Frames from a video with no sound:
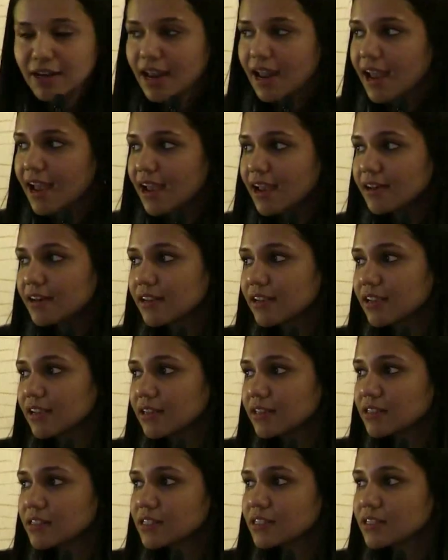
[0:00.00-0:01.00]
and
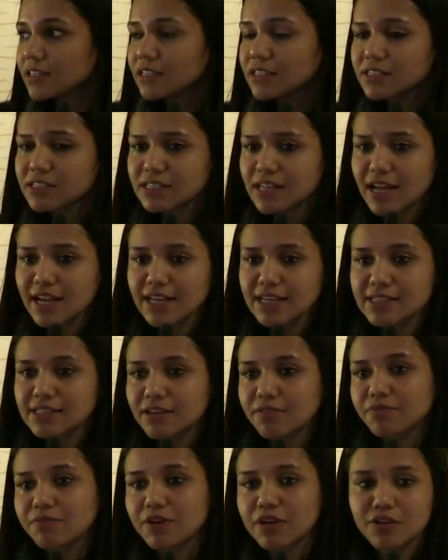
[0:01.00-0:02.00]
its size
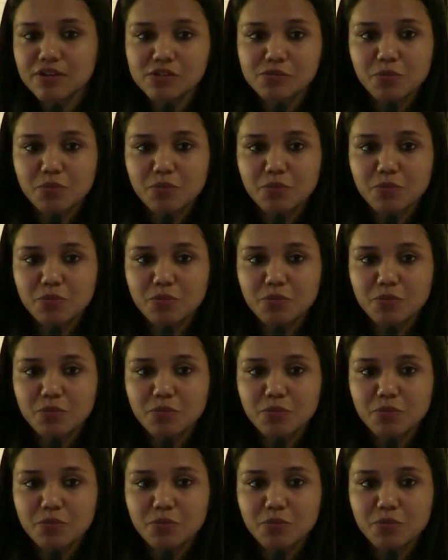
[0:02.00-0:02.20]
and various